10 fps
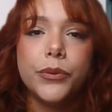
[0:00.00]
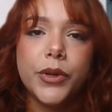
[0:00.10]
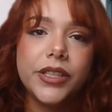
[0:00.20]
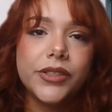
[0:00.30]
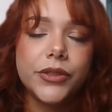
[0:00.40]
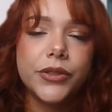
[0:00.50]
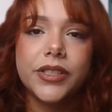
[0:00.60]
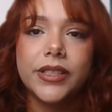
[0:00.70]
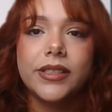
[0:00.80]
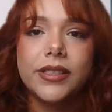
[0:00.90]

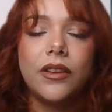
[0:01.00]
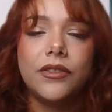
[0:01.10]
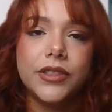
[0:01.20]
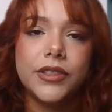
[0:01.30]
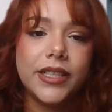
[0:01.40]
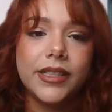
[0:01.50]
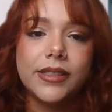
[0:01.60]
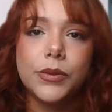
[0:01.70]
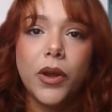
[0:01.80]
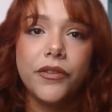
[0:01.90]
resources of
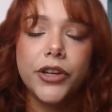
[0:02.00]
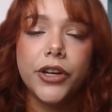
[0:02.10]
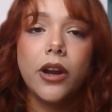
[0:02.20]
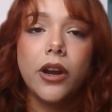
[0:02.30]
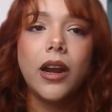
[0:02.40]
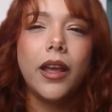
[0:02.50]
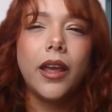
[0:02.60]
this webinar,